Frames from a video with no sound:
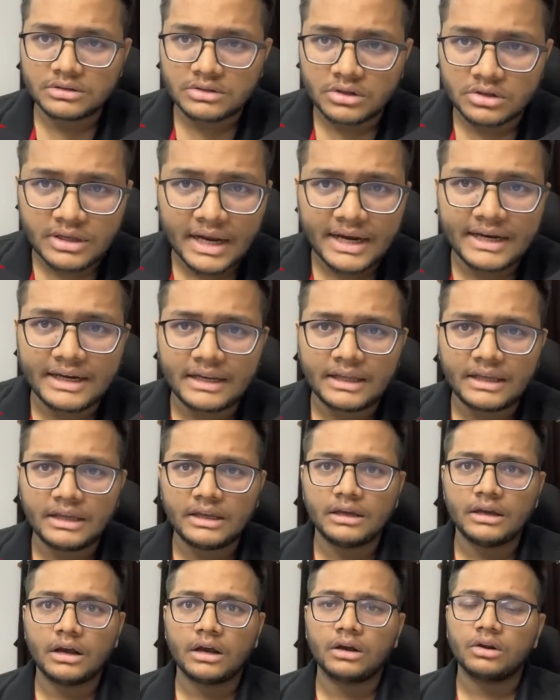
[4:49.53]

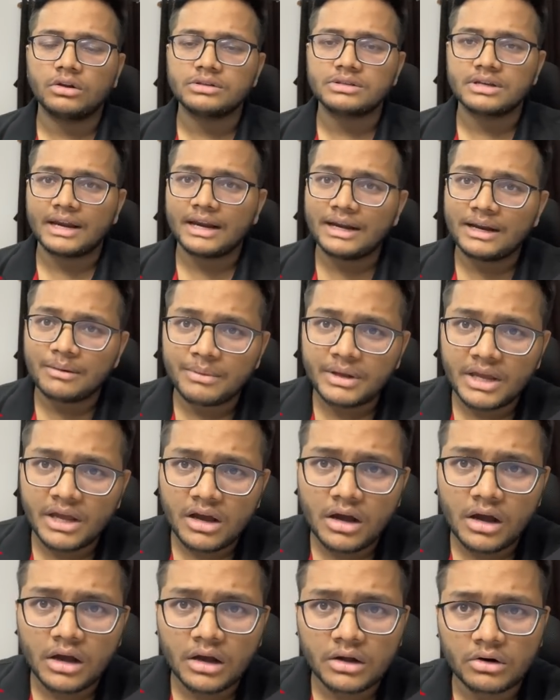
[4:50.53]
society, across
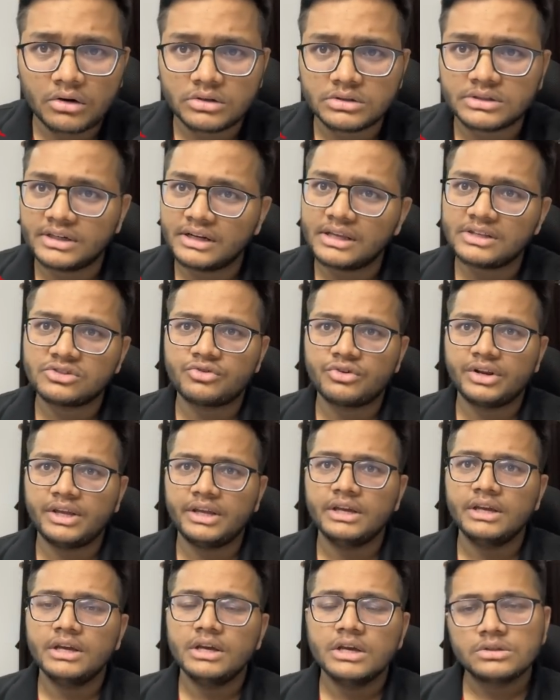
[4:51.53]
academia, across
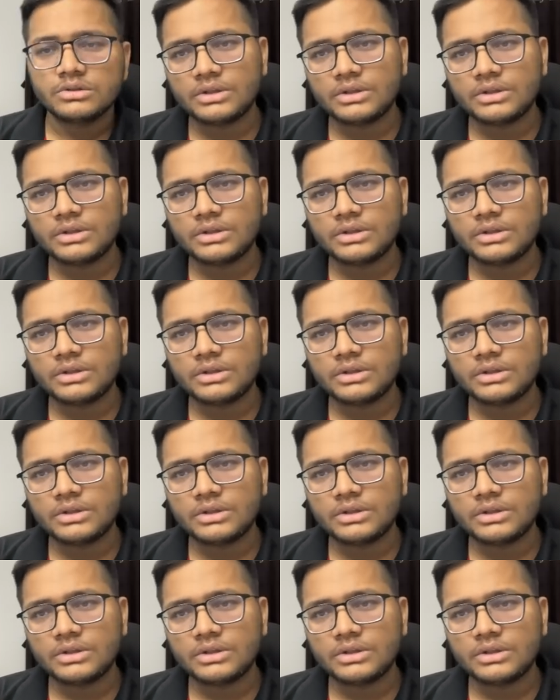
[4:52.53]
industry.